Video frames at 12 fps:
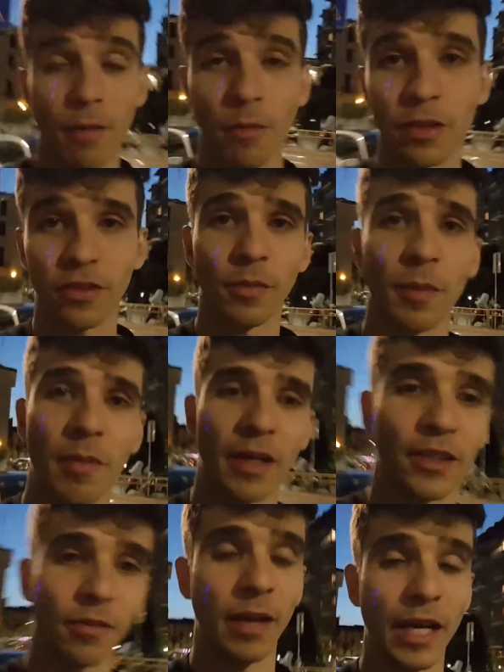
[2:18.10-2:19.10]
Now I'm going to
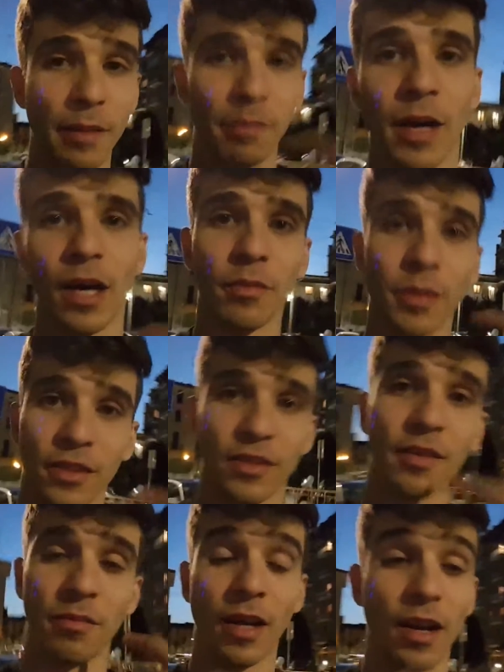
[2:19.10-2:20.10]
supermarket to buy lip balm because
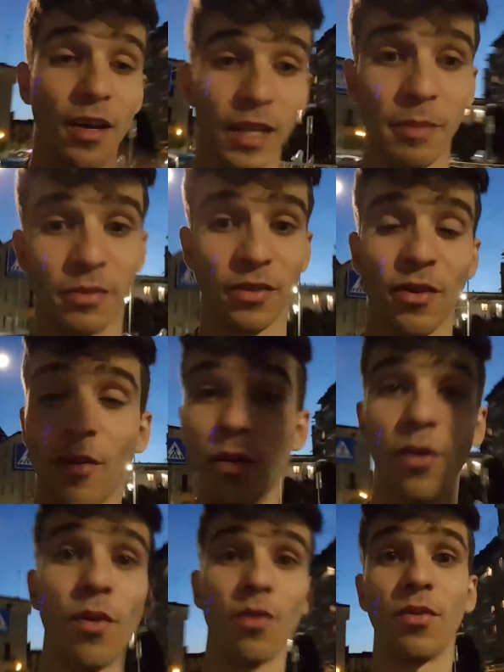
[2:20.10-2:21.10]
our, our lips are
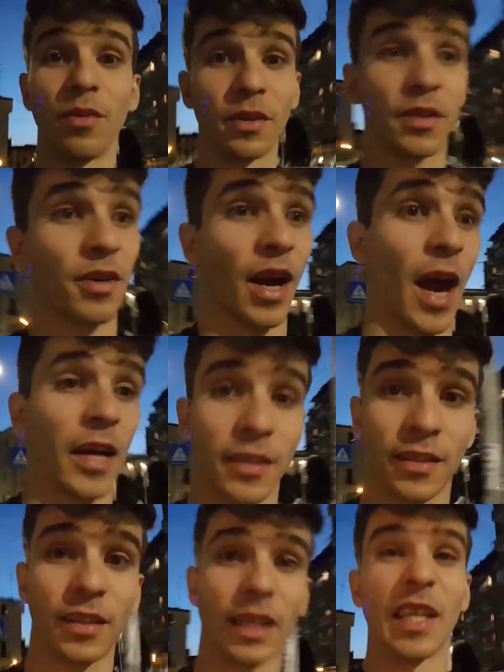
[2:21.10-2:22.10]
all
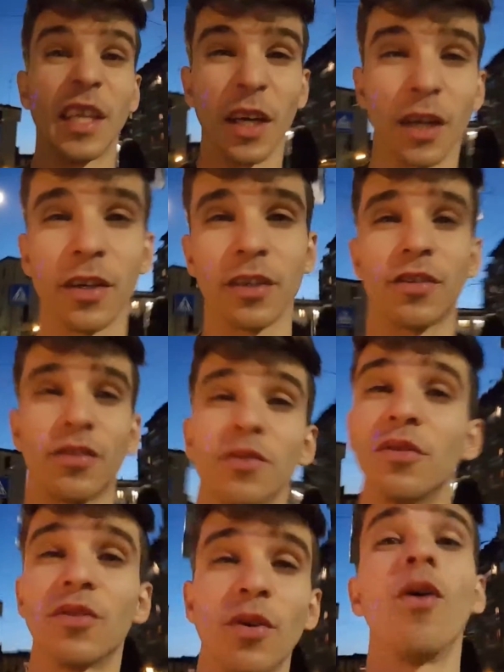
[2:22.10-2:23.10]
cracked and it hurts
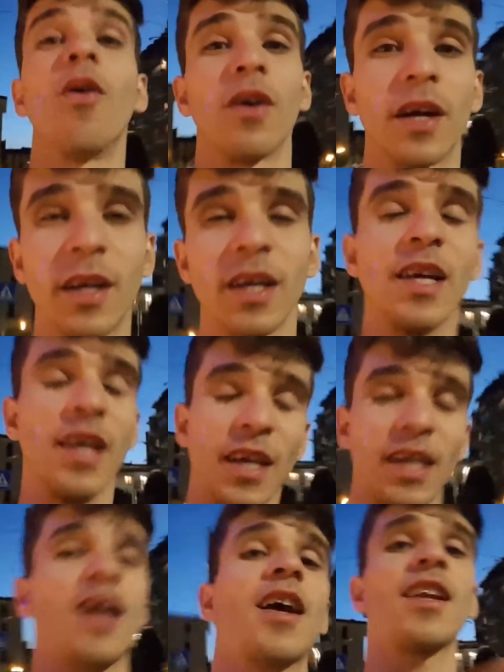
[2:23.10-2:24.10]
to talk
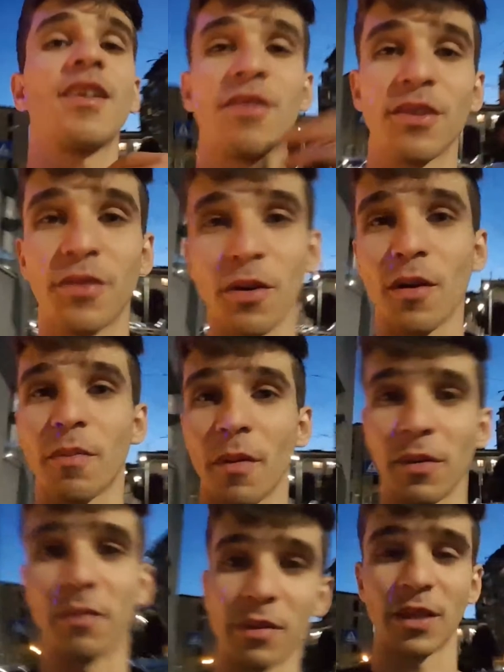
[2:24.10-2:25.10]
and I can't even talk
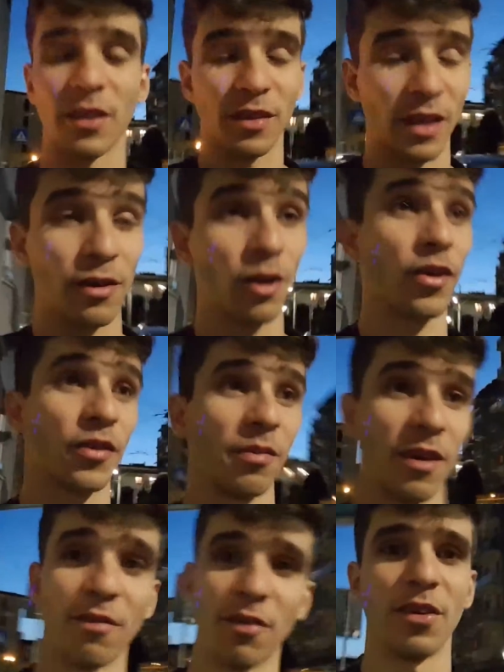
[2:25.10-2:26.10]
properly because I've lost
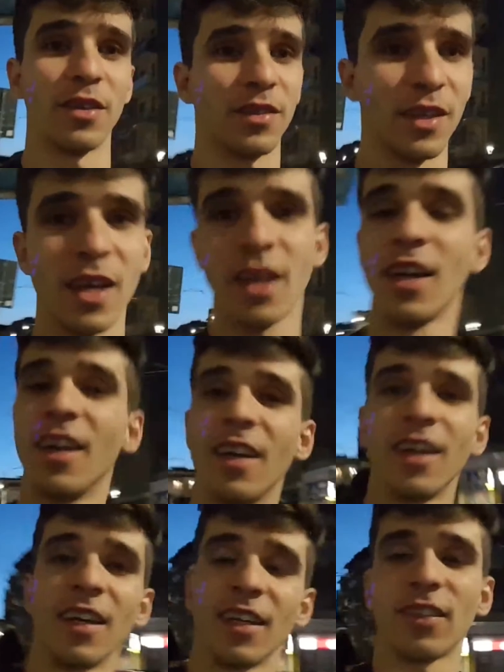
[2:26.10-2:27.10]
my voice.
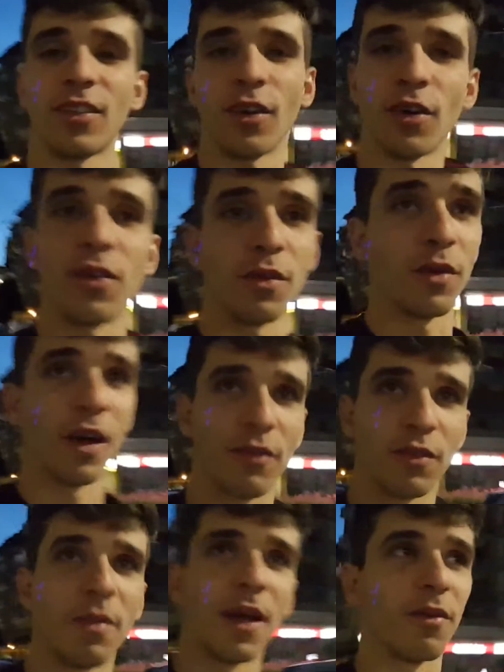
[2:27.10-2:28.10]
So you will have
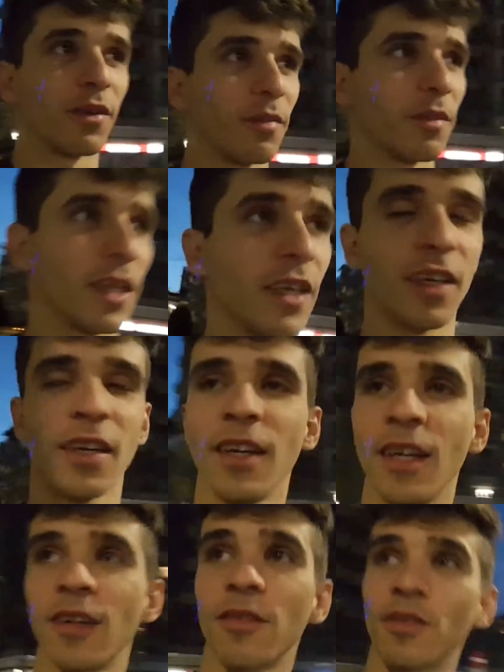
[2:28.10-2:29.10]
to bear with me
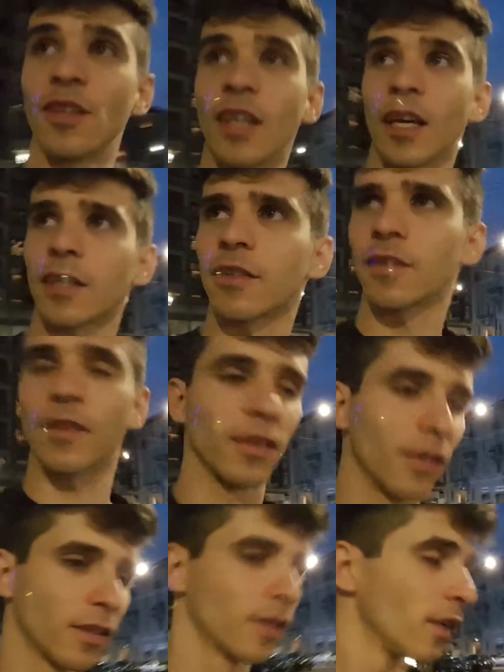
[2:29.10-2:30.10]
for the next
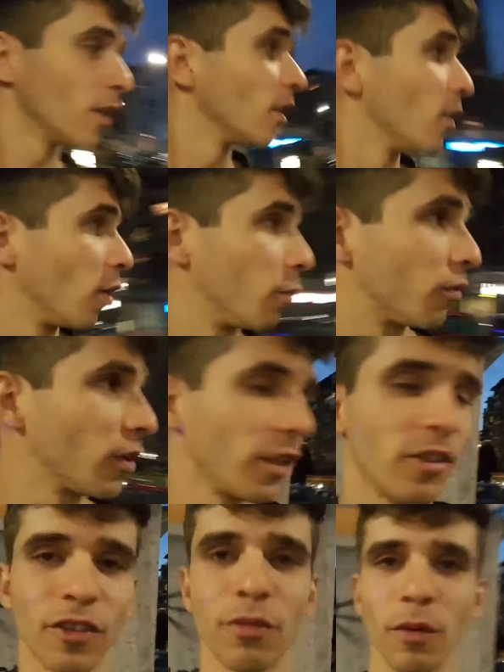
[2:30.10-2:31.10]

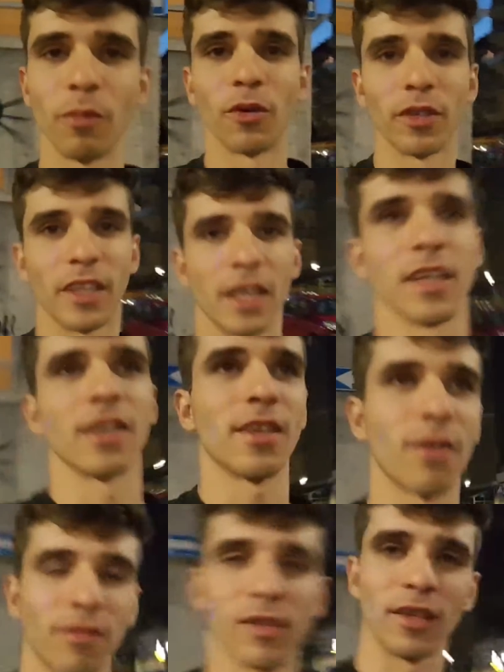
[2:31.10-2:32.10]
hopefully just one more day
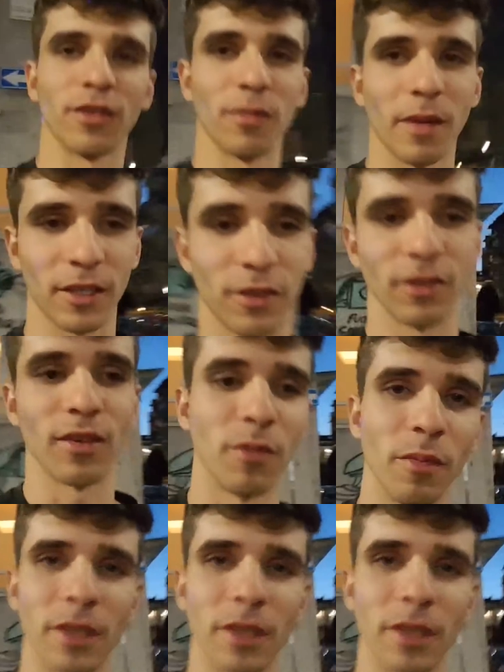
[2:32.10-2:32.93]
until everything goes back to normal.